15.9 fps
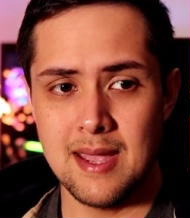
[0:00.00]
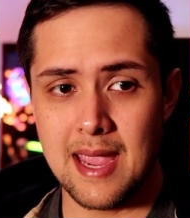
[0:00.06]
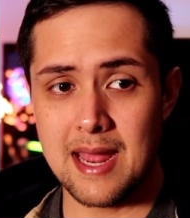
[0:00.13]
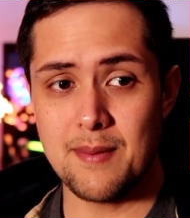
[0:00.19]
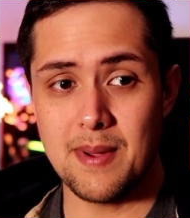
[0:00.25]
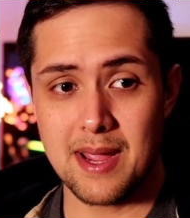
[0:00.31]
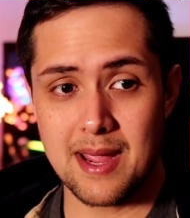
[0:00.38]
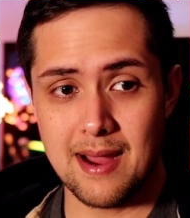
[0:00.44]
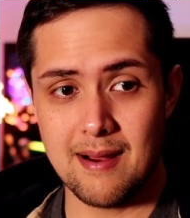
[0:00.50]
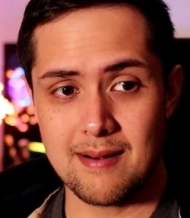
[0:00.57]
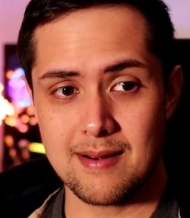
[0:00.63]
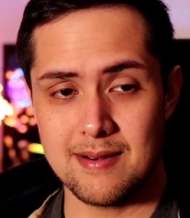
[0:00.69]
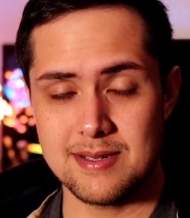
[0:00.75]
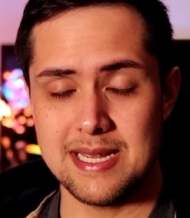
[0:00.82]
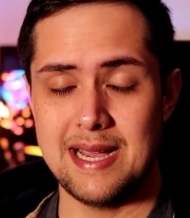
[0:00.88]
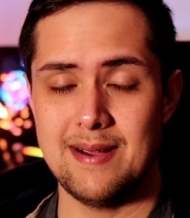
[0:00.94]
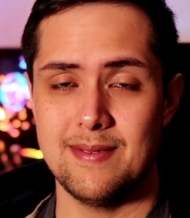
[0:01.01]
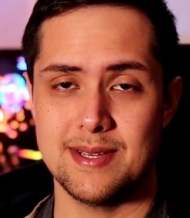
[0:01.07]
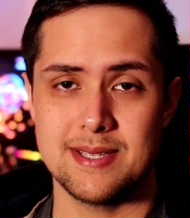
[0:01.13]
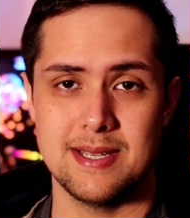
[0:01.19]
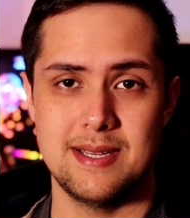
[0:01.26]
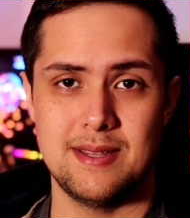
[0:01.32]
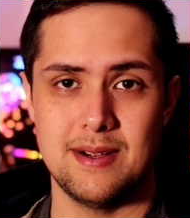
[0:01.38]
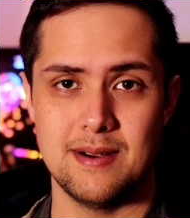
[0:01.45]
anime characters.
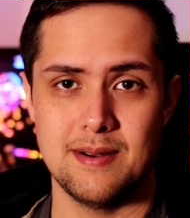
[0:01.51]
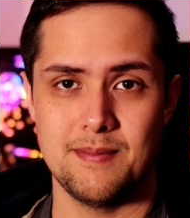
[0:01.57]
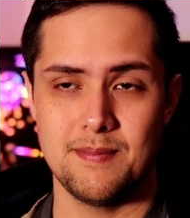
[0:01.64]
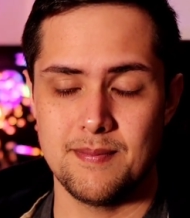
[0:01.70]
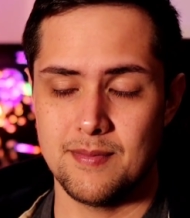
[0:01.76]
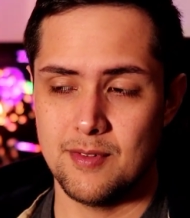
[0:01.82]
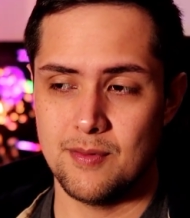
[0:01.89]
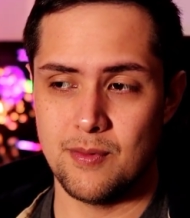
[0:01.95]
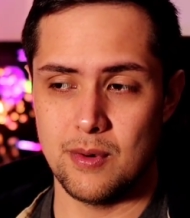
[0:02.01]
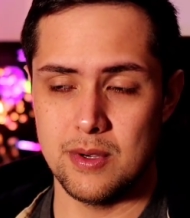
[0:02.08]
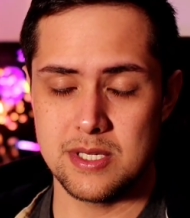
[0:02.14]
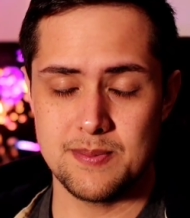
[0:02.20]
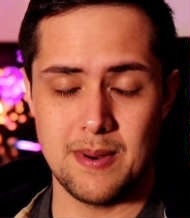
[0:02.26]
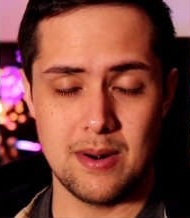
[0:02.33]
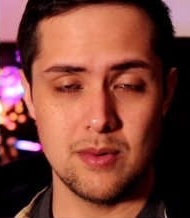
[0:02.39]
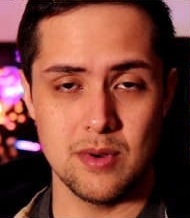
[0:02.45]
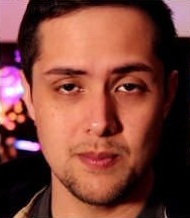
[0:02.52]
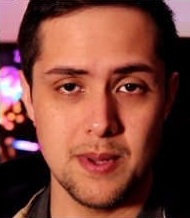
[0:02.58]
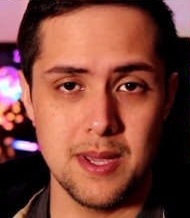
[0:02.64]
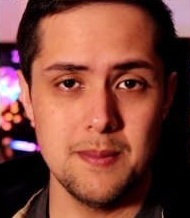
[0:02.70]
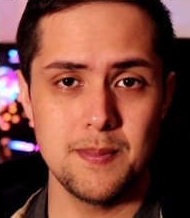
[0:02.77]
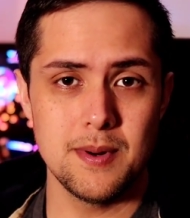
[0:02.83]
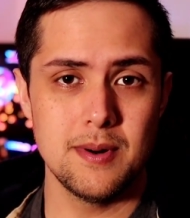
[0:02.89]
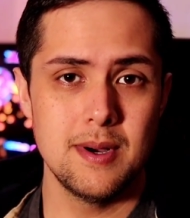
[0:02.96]
Obviously, they're voiced by real
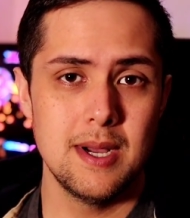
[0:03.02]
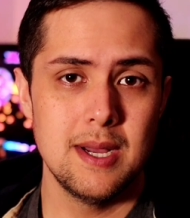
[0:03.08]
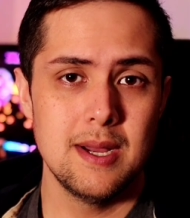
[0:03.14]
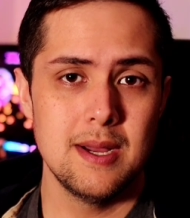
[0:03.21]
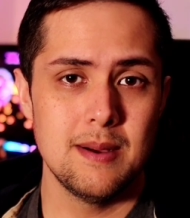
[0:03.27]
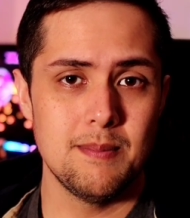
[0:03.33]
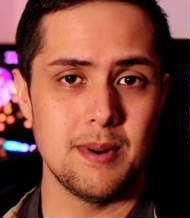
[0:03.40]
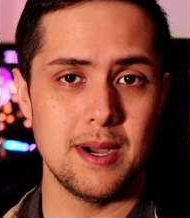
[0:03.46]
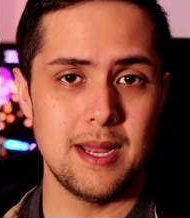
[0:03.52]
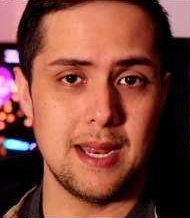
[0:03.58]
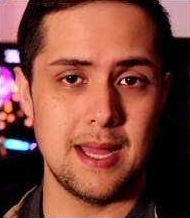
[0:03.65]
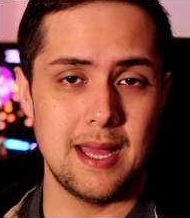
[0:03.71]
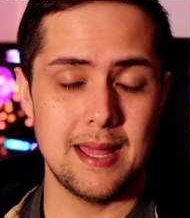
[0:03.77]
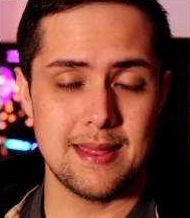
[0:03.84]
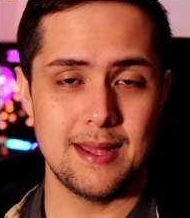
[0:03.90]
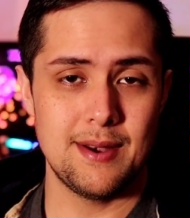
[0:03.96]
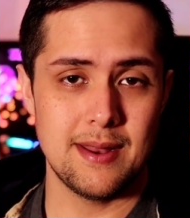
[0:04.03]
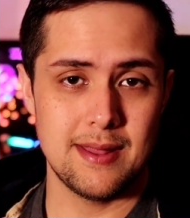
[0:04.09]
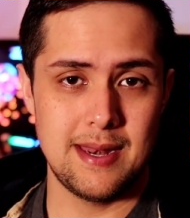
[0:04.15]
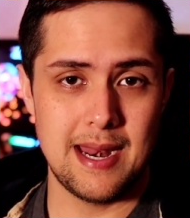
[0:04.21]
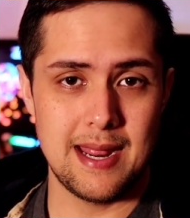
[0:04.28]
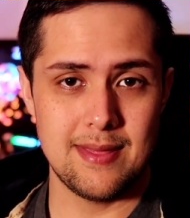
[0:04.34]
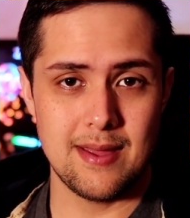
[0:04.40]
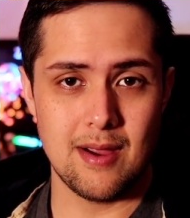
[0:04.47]
people, but at the end of the
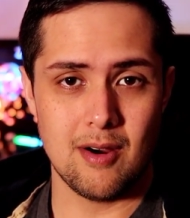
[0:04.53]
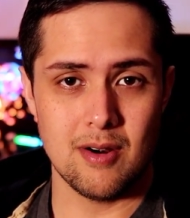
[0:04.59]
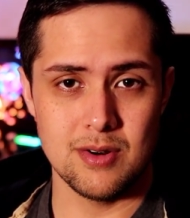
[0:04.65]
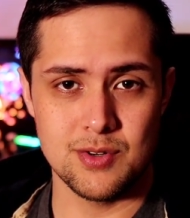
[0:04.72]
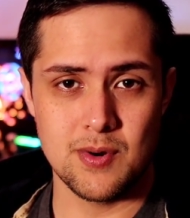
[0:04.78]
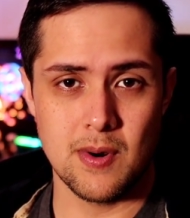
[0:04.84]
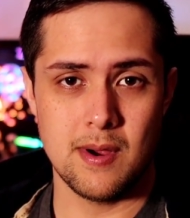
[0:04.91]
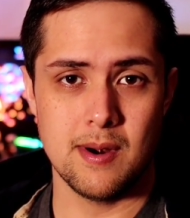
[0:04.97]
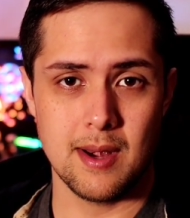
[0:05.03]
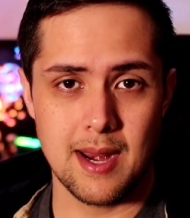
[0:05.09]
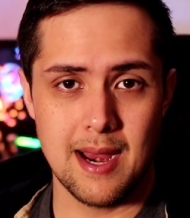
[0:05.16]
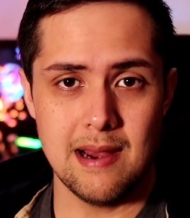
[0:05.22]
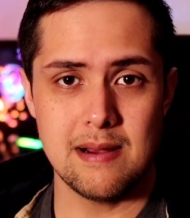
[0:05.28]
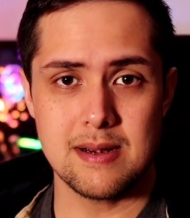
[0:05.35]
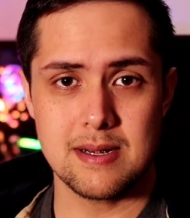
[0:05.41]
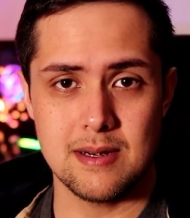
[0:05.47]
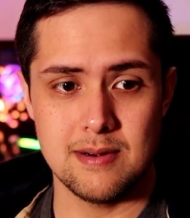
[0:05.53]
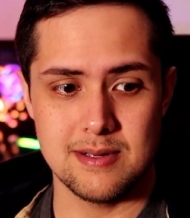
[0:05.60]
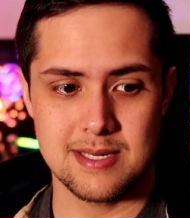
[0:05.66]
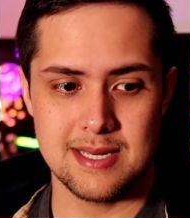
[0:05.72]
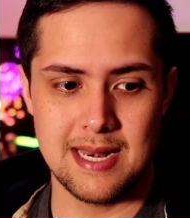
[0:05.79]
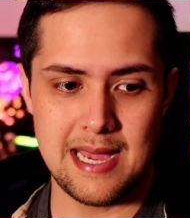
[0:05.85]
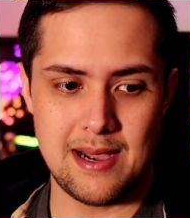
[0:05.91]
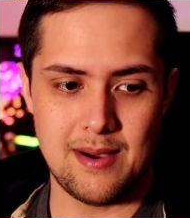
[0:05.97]
day, they are drawn
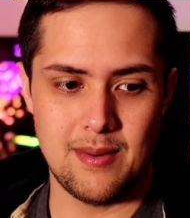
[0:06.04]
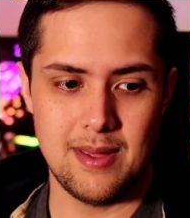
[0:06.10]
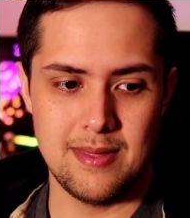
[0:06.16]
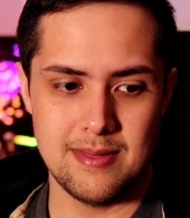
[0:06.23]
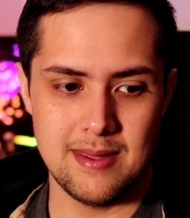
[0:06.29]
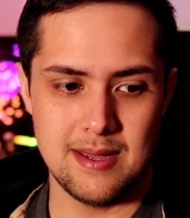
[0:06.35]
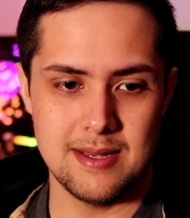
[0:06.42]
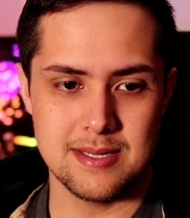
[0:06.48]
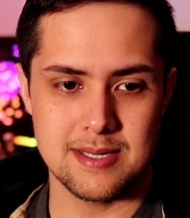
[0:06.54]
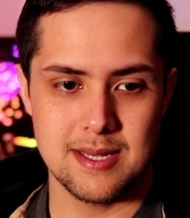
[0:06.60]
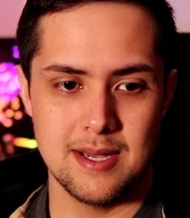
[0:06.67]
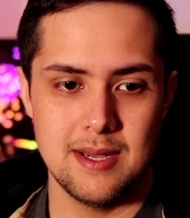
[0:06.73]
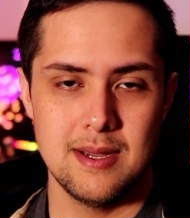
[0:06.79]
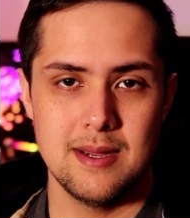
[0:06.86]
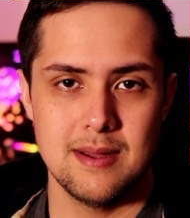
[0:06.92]
characters. Now, in these